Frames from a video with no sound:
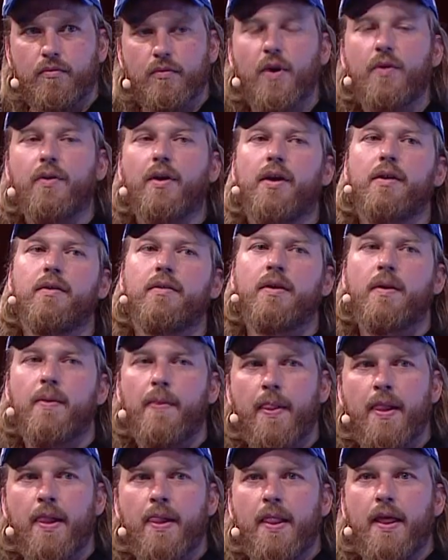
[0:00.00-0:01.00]
Okay.
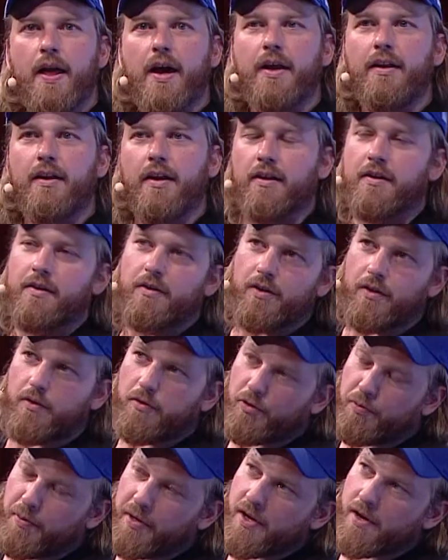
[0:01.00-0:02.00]
And then
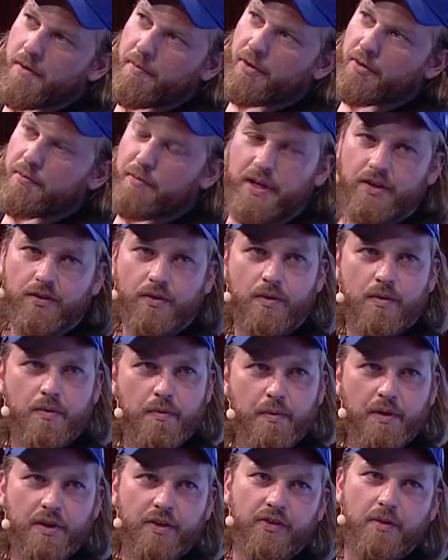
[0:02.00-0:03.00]
speaking about Metro,
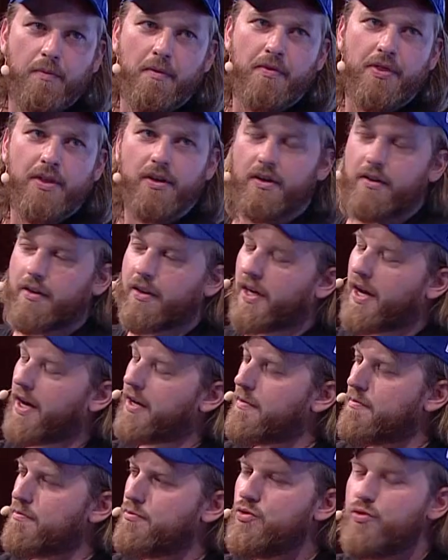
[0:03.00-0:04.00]
what are some of the kind
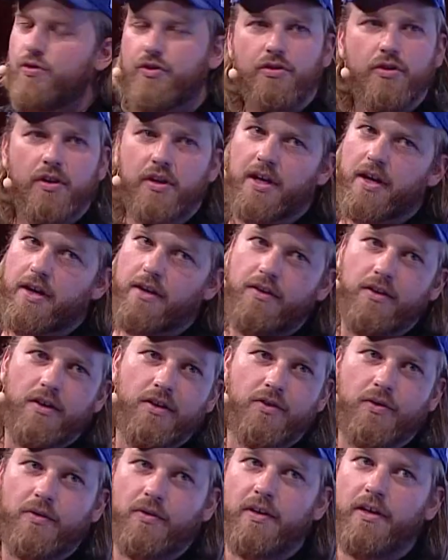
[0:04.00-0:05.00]
of moonshot ideas
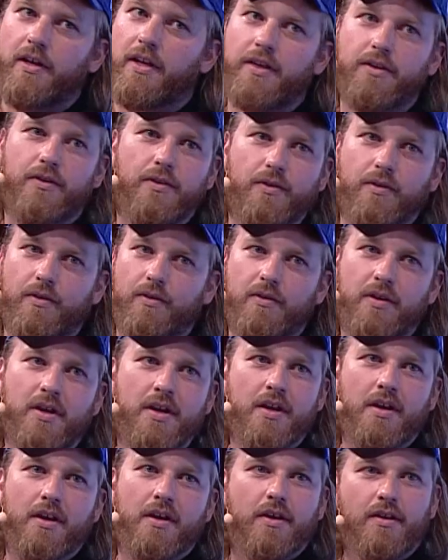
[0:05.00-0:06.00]
you'd really like
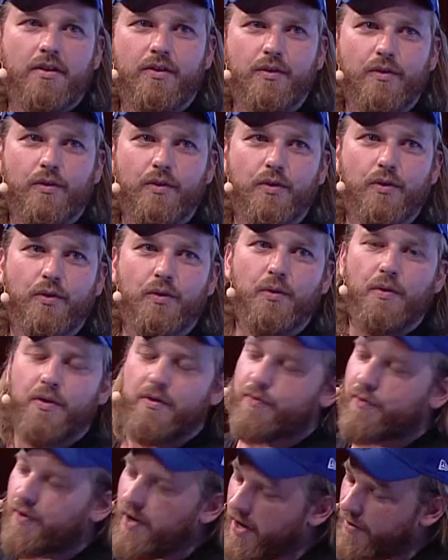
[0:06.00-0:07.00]
to do in
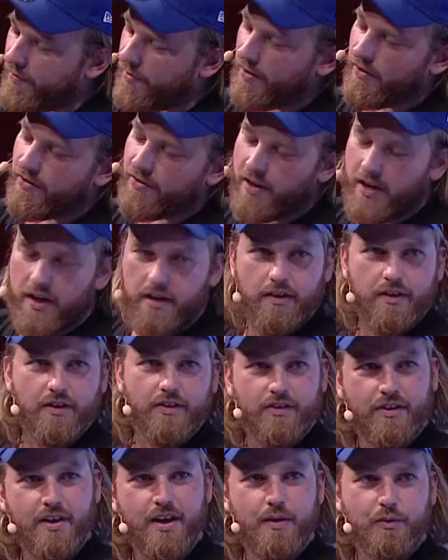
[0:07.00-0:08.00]
5 years, 10 years
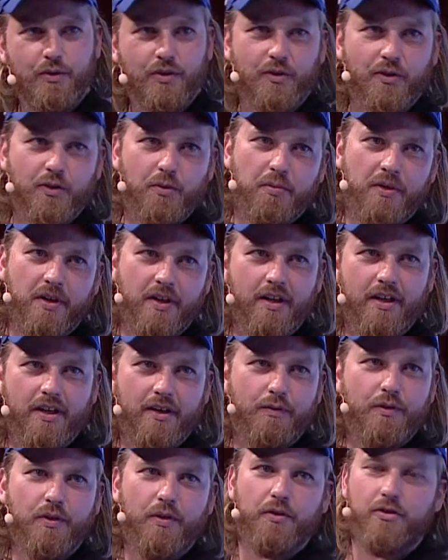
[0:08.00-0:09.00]
time, so to speak? Like
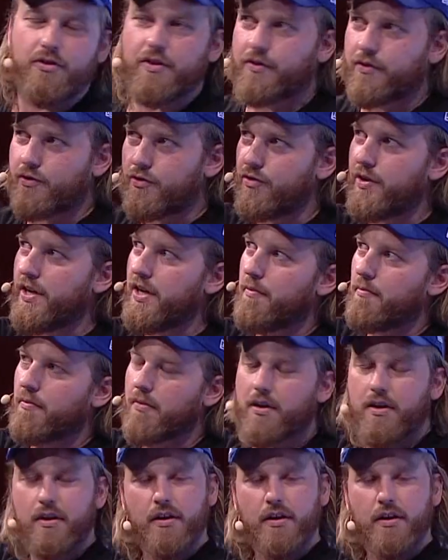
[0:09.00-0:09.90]
if you could just dream.